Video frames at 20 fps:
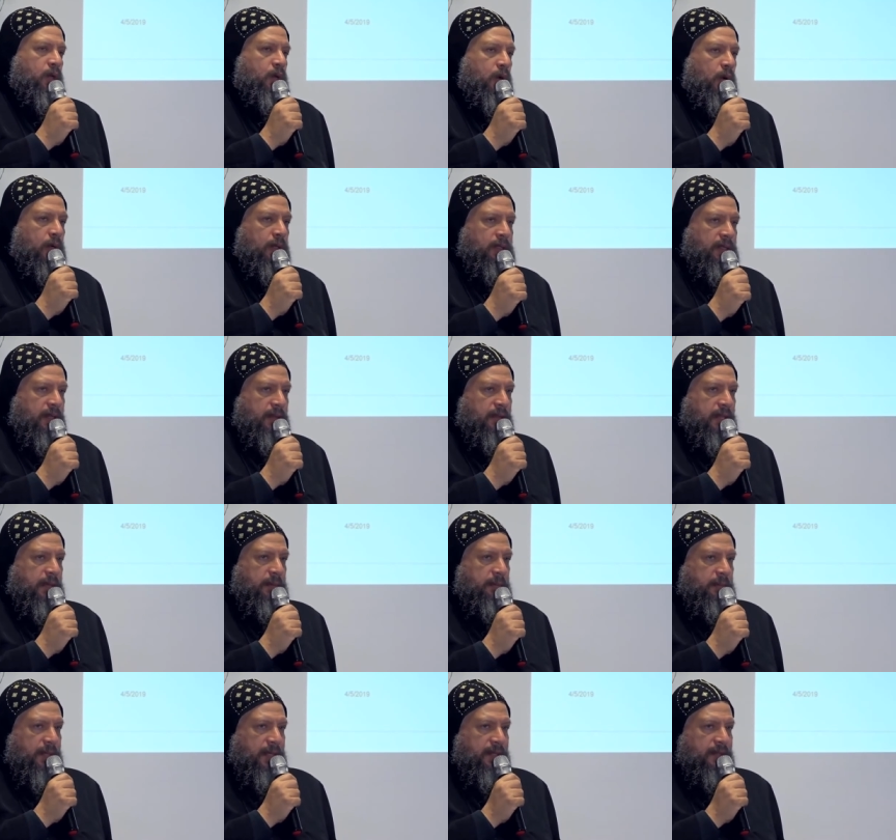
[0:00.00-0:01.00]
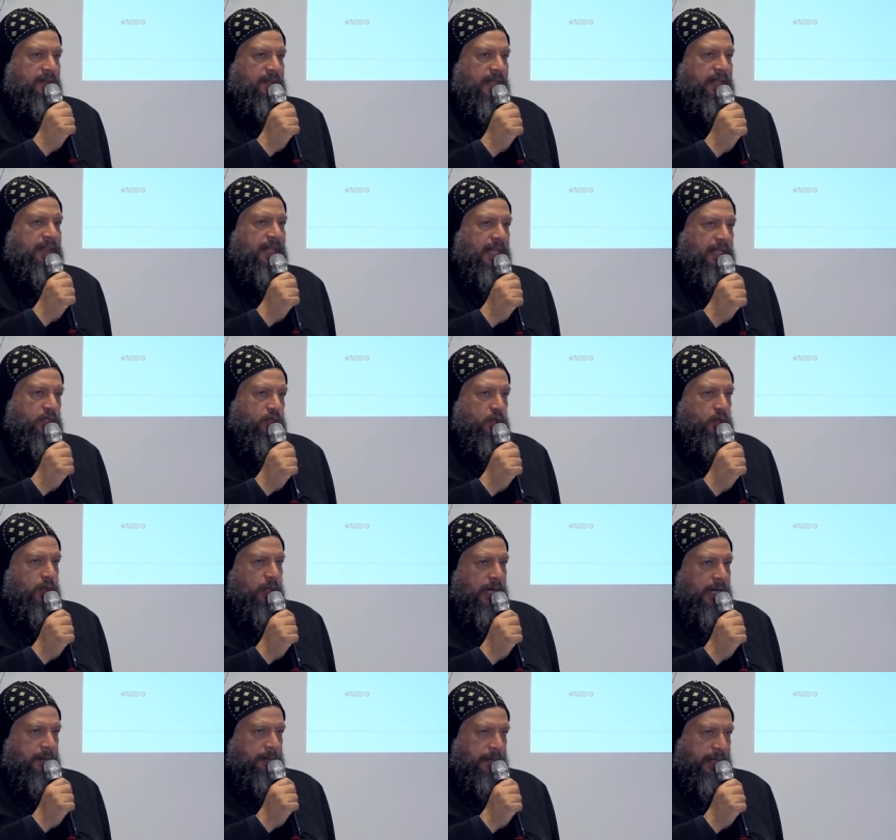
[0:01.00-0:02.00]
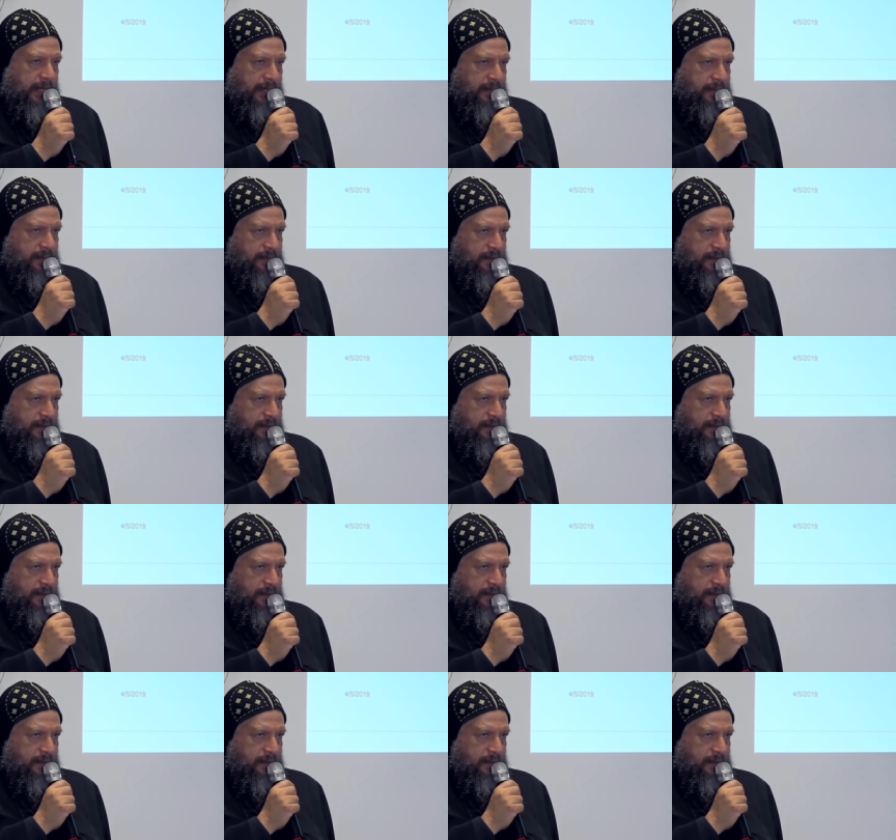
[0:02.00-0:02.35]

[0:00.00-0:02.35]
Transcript: called them the natural man